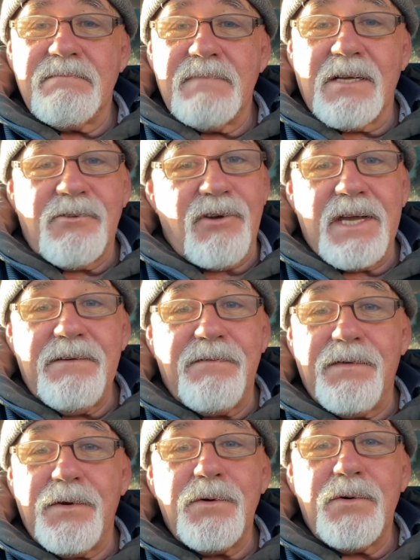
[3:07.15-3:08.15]
A great
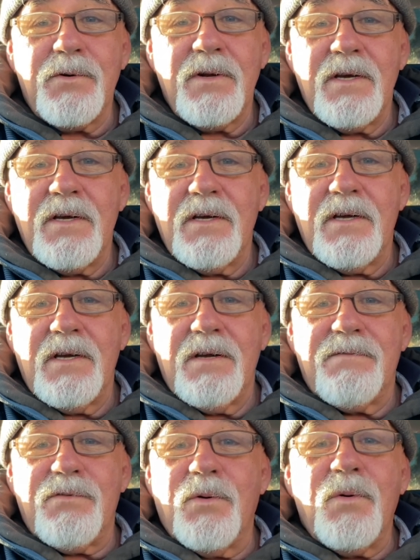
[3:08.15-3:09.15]
fuel
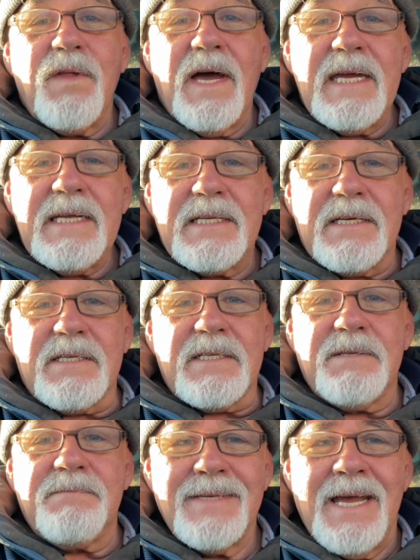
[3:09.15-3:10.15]
for all the haters.